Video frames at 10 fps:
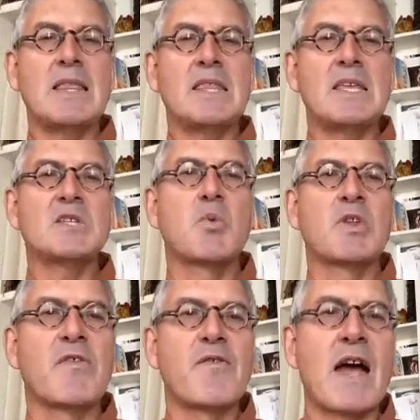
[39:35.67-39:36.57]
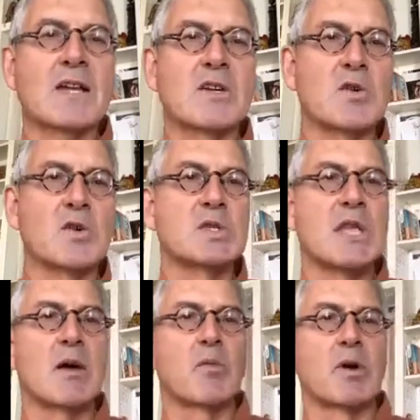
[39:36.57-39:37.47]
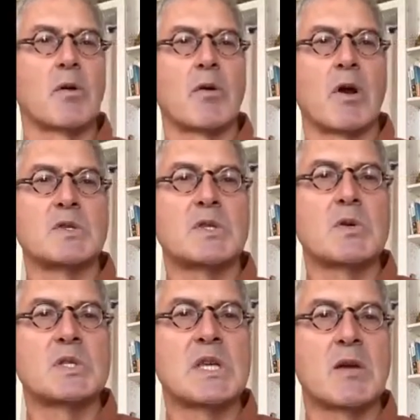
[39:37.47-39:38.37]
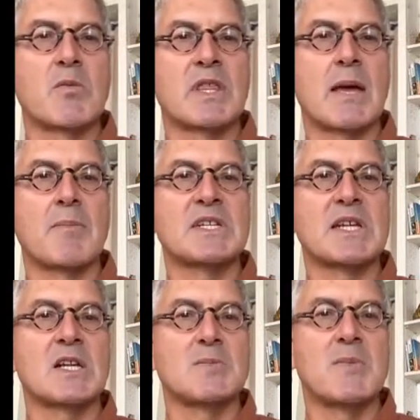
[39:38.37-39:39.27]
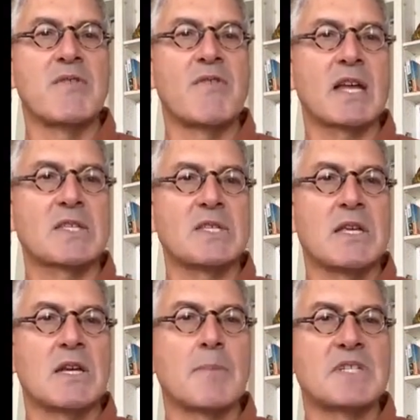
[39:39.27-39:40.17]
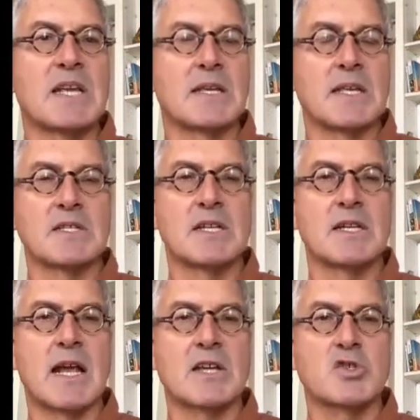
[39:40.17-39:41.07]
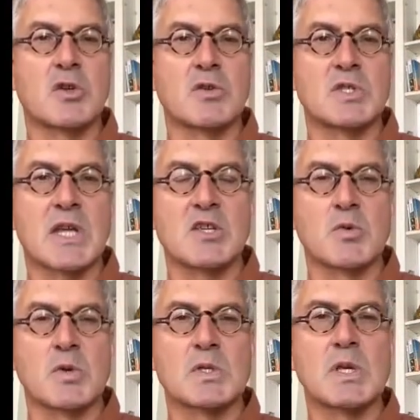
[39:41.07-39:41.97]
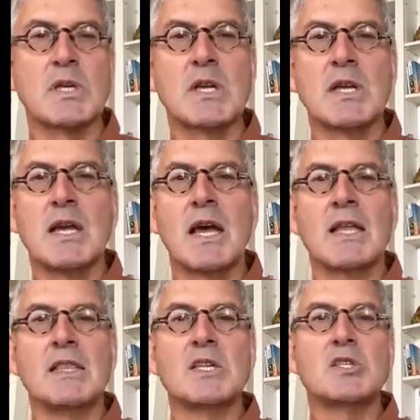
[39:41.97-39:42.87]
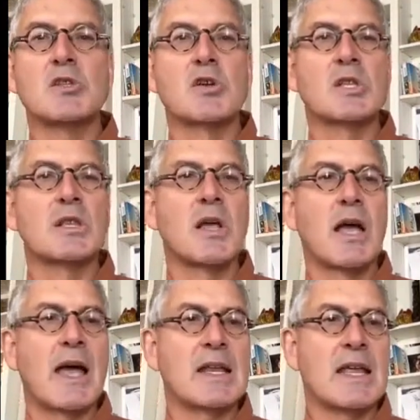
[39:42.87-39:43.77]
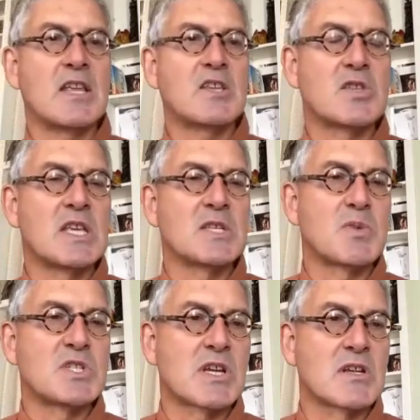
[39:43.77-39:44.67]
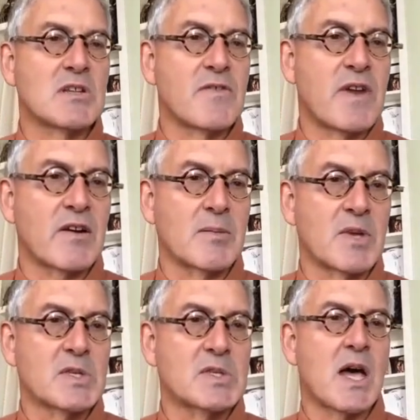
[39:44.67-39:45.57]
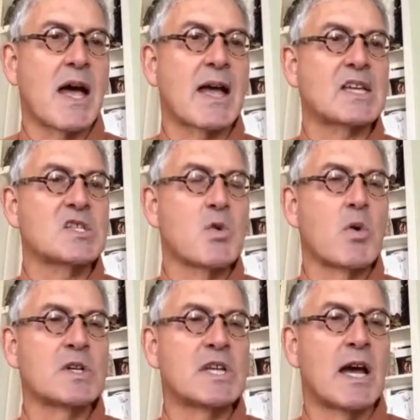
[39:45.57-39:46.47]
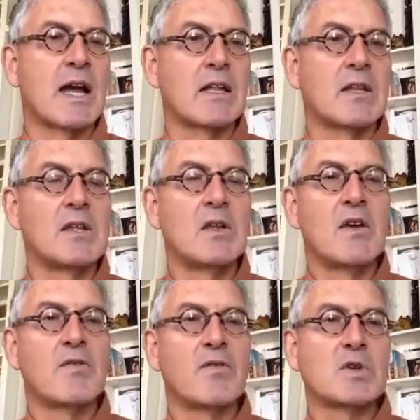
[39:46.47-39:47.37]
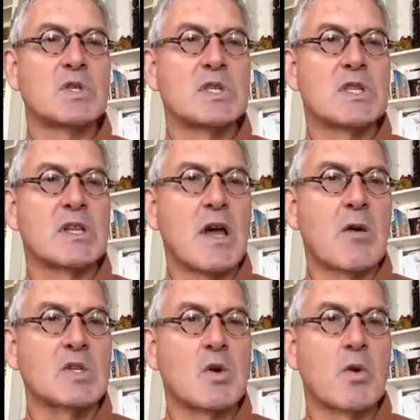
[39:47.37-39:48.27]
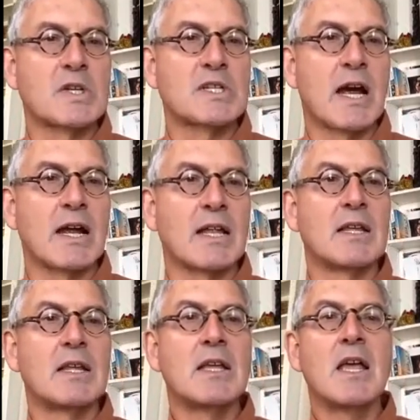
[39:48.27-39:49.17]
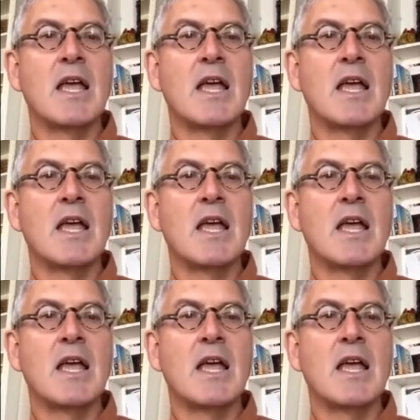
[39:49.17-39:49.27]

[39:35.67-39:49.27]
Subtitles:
And these were the factors that were associated with hepatitis B vaccine uptake into the national schedules. And this looked at each of these particular variables, the highest quartile versus the lowest quartile,